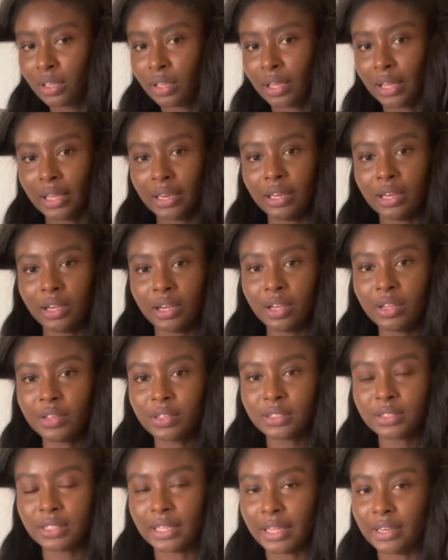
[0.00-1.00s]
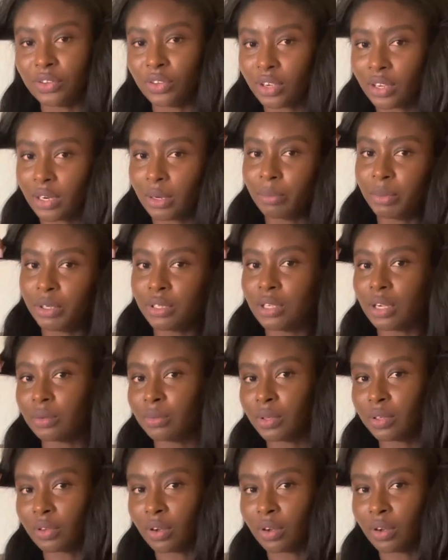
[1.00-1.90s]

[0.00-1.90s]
and the other and you're going to be done with